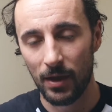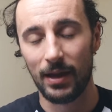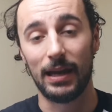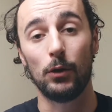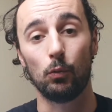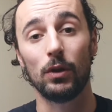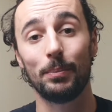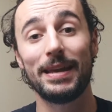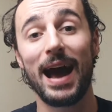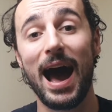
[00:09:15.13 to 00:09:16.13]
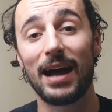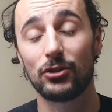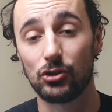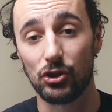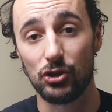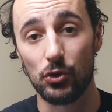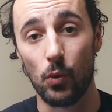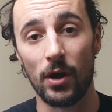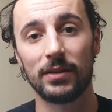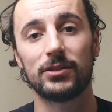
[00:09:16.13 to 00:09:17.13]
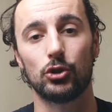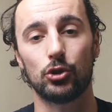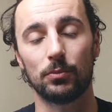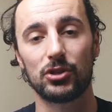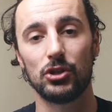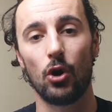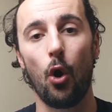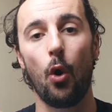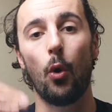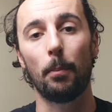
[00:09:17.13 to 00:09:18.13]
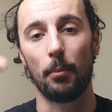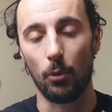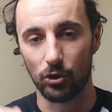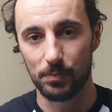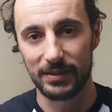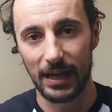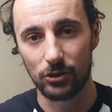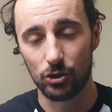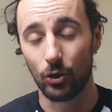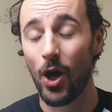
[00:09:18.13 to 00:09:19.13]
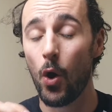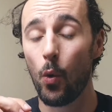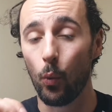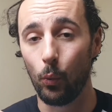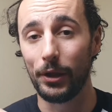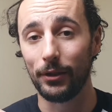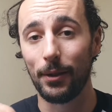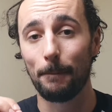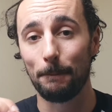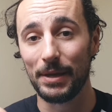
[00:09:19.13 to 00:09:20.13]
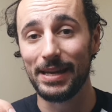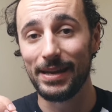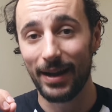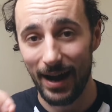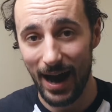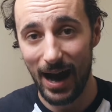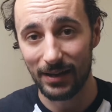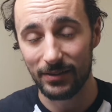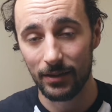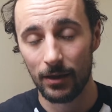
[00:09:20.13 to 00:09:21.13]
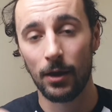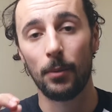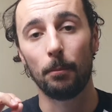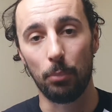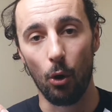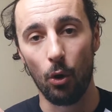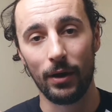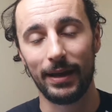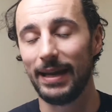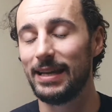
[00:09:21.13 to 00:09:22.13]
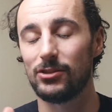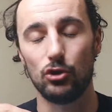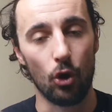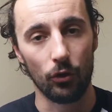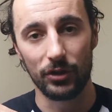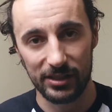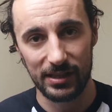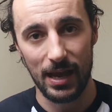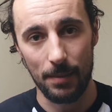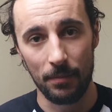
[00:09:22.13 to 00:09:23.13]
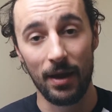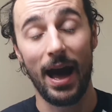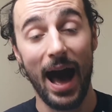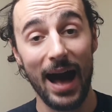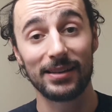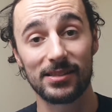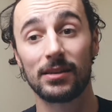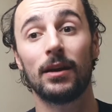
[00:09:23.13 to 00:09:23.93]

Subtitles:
It will be hard to do. To jump to your utmost potential will be hard. But it is not the same as